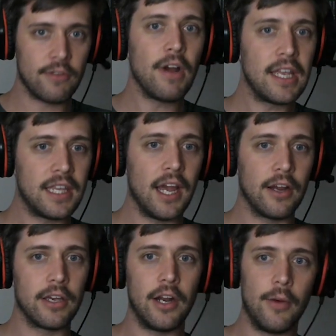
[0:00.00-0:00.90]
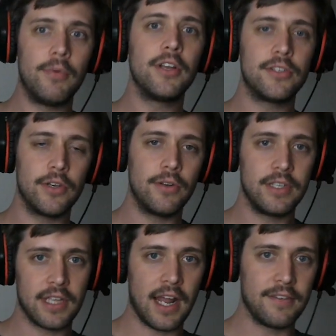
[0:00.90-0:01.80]
right there, Pretty soon he's
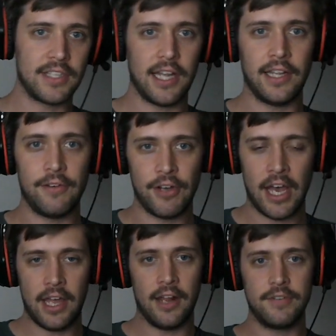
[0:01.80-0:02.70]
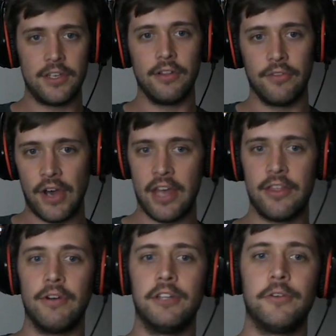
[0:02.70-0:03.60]
going to have his light level high enough to do
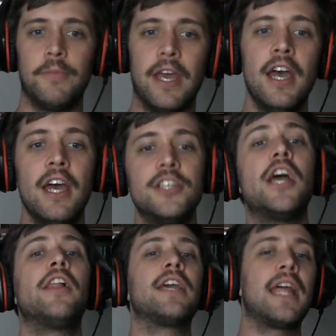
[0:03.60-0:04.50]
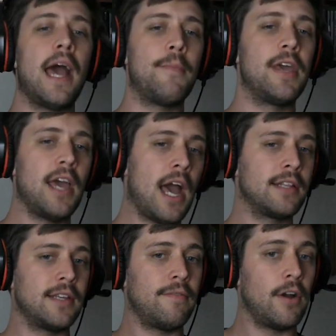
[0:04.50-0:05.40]
Leviathan raids with me. Jaylen, get at me,
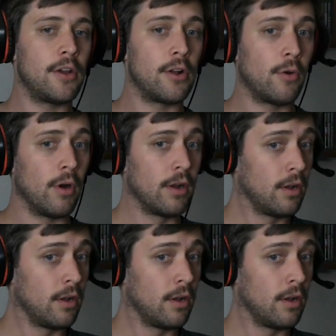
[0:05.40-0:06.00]
@SapphireUnicorn.